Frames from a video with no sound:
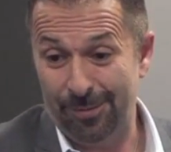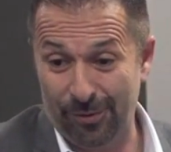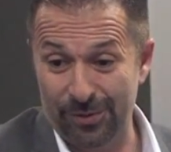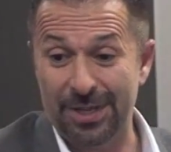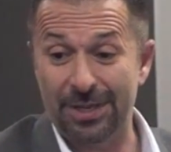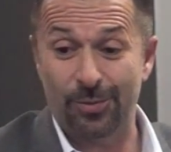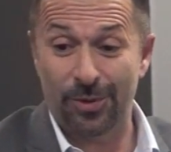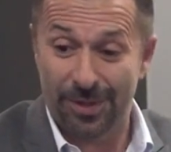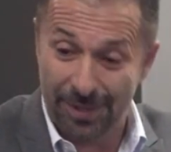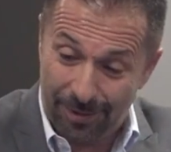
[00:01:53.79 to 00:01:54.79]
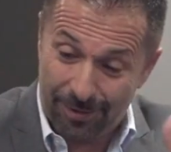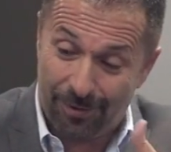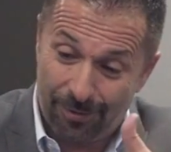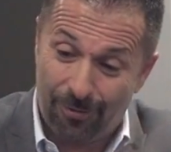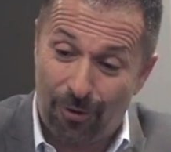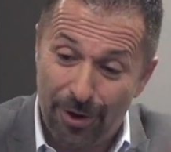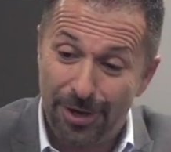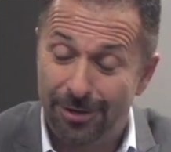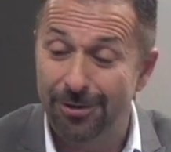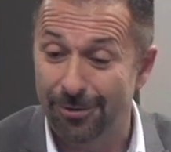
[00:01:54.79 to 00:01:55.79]
because that's what the
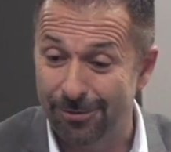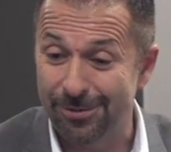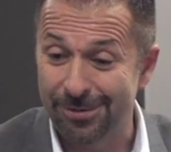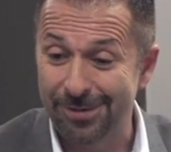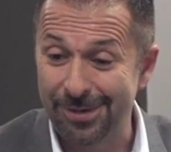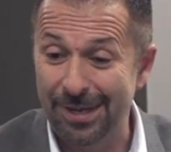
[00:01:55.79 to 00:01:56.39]
chronic use,